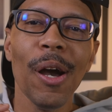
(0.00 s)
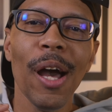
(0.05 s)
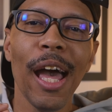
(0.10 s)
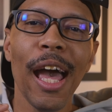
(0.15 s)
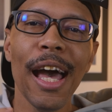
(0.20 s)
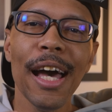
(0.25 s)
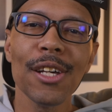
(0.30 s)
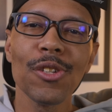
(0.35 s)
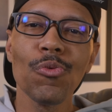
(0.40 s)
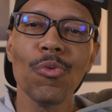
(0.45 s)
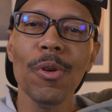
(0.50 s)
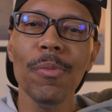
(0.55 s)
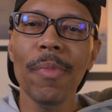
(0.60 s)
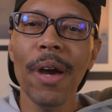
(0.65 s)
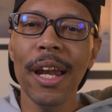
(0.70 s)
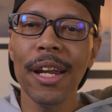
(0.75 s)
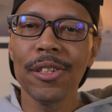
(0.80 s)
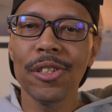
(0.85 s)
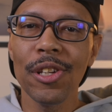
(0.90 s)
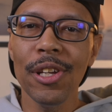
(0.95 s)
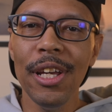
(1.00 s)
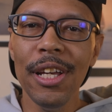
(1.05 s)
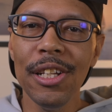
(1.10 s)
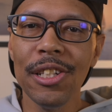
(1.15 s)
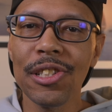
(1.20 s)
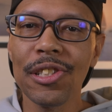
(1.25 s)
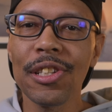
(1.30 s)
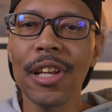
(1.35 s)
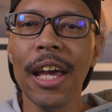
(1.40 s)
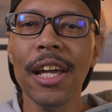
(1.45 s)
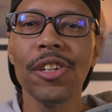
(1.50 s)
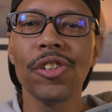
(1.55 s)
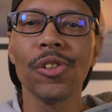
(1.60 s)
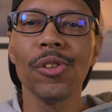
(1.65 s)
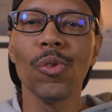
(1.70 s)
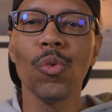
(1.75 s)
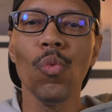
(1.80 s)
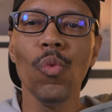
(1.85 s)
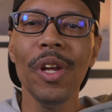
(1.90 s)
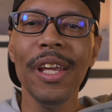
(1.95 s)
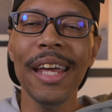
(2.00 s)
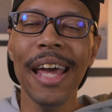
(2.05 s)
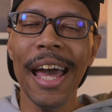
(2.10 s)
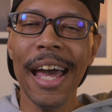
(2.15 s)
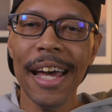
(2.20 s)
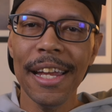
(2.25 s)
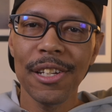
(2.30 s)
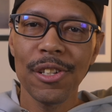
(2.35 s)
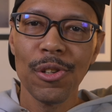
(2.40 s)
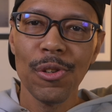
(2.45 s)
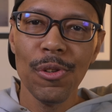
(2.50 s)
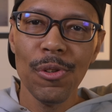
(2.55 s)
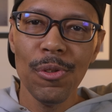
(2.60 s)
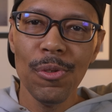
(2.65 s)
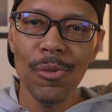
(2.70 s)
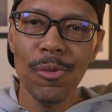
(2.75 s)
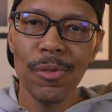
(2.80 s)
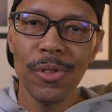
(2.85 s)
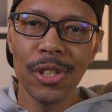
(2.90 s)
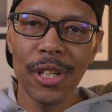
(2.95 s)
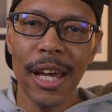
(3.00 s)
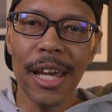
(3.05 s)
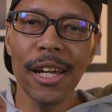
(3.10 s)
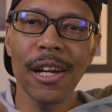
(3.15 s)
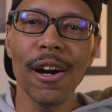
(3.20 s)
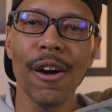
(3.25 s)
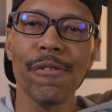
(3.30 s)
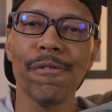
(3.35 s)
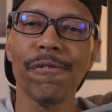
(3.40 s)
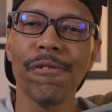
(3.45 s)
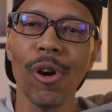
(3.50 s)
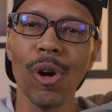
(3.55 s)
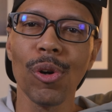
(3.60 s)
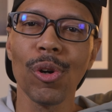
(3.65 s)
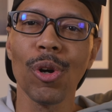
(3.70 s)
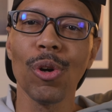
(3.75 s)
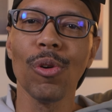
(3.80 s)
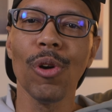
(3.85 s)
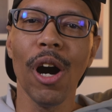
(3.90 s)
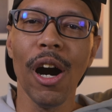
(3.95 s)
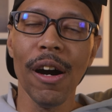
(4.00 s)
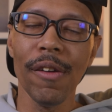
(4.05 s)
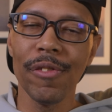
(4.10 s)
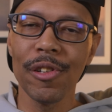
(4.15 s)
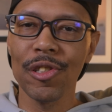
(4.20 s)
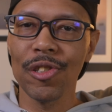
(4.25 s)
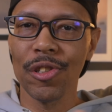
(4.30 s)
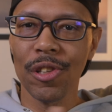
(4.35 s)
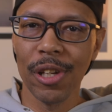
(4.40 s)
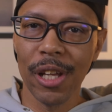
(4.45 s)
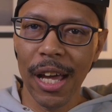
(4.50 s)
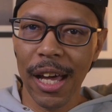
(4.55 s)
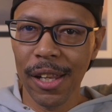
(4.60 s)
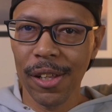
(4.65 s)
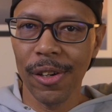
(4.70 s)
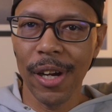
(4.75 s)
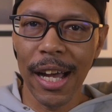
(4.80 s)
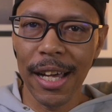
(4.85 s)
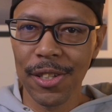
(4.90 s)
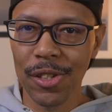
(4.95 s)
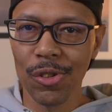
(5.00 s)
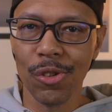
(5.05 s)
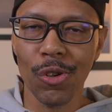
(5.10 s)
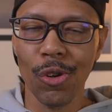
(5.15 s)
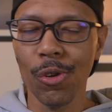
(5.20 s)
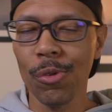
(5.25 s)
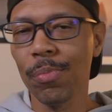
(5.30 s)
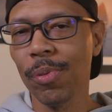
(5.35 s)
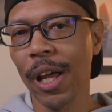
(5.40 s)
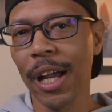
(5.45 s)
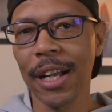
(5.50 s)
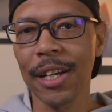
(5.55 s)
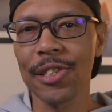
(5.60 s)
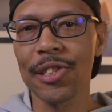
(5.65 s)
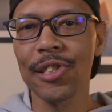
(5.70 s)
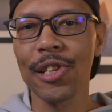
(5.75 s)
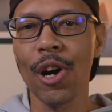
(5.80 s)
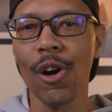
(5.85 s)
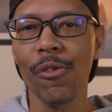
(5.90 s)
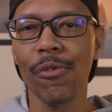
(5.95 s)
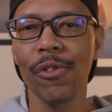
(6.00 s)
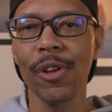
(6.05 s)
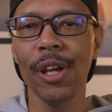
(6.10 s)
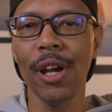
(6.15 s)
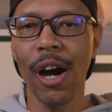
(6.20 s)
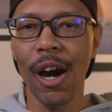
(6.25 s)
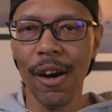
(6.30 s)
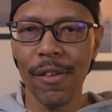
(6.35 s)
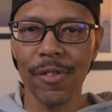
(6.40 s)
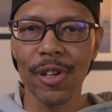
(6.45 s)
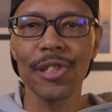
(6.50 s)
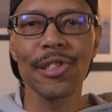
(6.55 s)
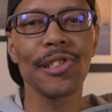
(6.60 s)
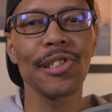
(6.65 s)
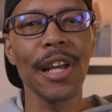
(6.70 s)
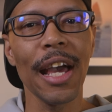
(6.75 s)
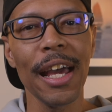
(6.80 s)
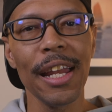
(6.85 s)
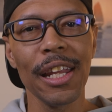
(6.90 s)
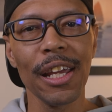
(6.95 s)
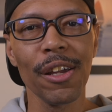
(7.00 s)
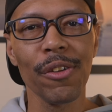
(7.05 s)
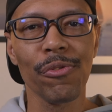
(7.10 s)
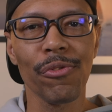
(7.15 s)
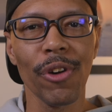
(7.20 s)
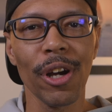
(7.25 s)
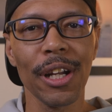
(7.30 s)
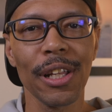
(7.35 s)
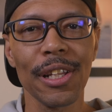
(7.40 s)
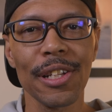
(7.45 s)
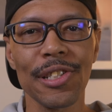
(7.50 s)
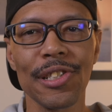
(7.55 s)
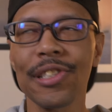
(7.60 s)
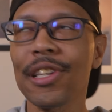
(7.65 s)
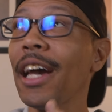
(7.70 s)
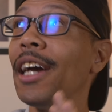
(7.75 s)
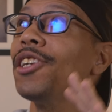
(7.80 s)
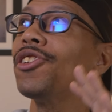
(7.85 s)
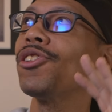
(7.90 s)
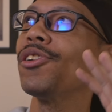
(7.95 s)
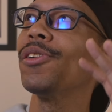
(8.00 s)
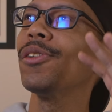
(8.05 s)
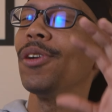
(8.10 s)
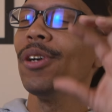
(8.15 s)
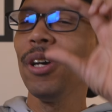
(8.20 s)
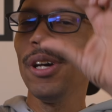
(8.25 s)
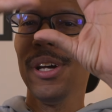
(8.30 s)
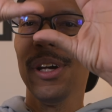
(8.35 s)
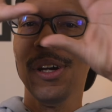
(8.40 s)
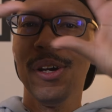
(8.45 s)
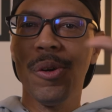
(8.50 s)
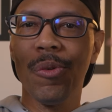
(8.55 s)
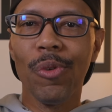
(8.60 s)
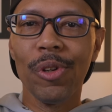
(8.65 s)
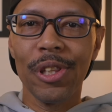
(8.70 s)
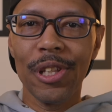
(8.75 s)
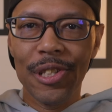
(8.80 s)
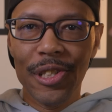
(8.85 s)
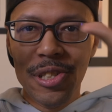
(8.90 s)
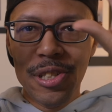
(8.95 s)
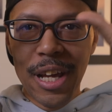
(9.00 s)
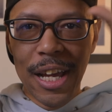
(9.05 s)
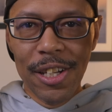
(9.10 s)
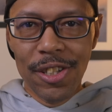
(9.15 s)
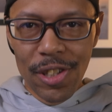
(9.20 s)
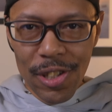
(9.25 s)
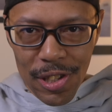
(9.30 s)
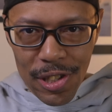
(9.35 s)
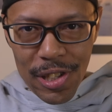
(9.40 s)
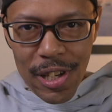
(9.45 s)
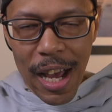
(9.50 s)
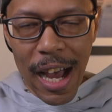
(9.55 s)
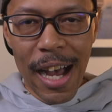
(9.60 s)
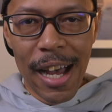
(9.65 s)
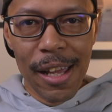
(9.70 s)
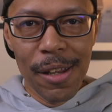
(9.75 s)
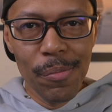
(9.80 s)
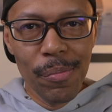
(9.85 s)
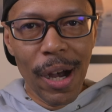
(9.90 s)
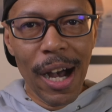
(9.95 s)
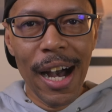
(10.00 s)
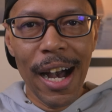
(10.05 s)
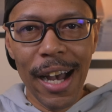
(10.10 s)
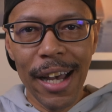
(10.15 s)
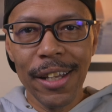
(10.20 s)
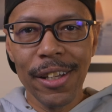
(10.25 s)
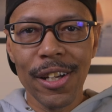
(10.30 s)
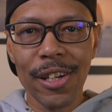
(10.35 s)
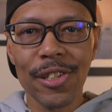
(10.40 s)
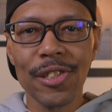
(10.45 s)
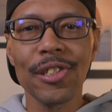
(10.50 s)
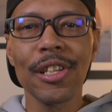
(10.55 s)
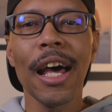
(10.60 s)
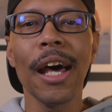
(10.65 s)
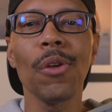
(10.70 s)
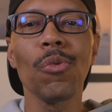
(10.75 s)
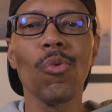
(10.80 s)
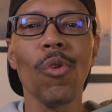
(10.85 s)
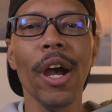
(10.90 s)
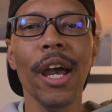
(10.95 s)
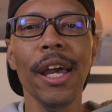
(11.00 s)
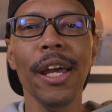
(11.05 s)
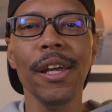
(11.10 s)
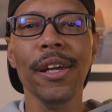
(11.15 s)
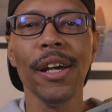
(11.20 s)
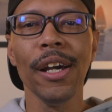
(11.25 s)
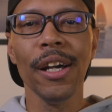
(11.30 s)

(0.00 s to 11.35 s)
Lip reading: as we made it to each station, we had to take a photo of us together as a group, like a selfie of us standing in front of the station with the station sign behind us. That way,